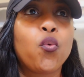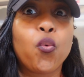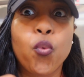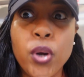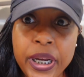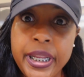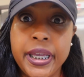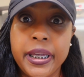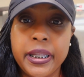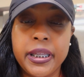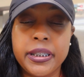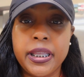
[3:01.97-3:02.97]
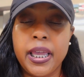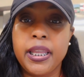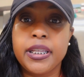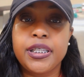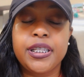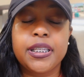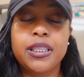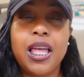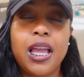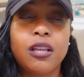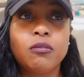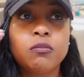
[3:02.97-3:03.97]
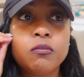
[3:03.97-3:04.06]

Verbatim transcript: ridiculous, and it's just like,